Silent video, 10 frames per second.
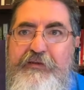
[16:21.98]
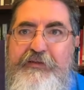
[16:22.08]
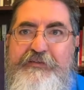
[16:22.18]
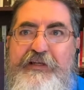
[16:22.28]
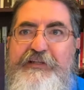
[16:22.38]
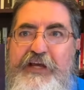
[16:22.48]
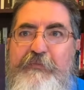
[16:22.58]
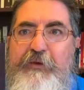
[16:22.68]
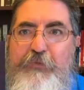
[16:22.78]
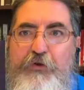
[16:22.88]
This thing's going
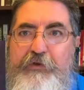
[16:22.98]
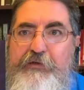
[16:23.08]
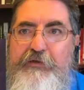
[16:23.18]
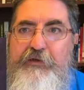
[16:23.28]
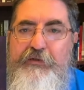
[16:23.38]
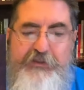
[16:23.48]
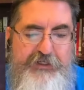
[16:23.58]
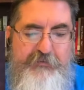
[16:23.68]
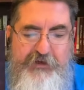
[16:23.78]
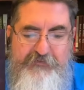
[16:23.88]
to be moving. This is
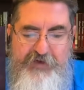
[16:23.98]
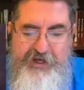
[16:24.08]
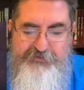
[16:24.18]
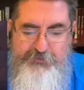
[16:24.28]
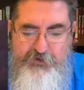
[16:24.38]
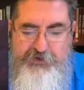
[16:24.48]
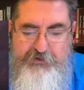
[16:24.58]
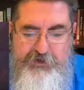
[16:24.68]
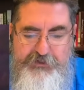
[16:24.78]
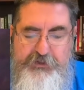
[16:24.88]
going to be a fast-moving
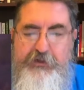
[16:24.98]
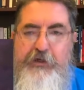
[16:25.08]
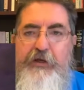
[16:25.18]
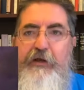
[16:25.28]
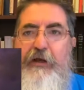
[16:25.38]
creature.